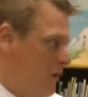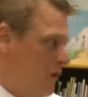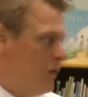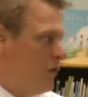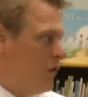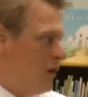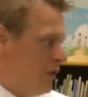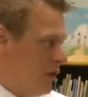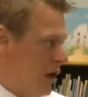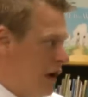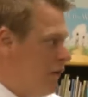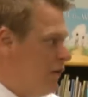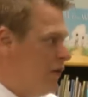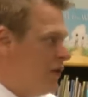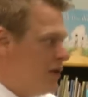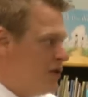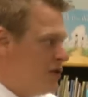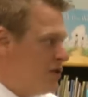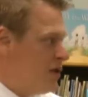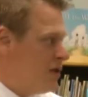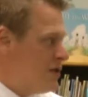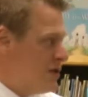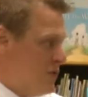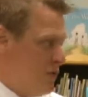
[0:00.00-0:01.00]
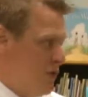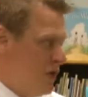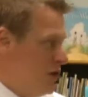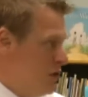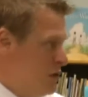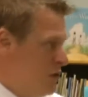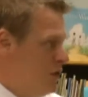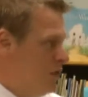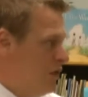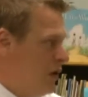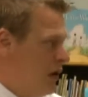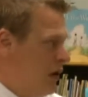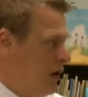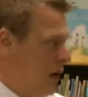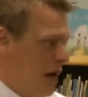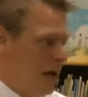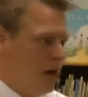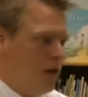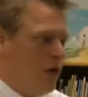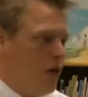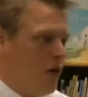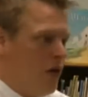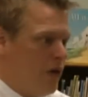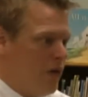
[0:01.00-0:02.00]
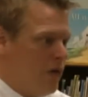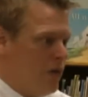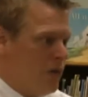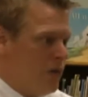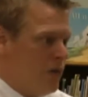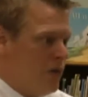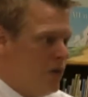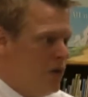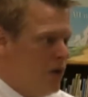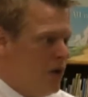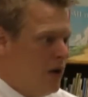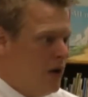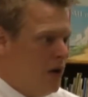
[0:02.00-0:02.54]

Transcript: regretfully, Justin, what you had gone through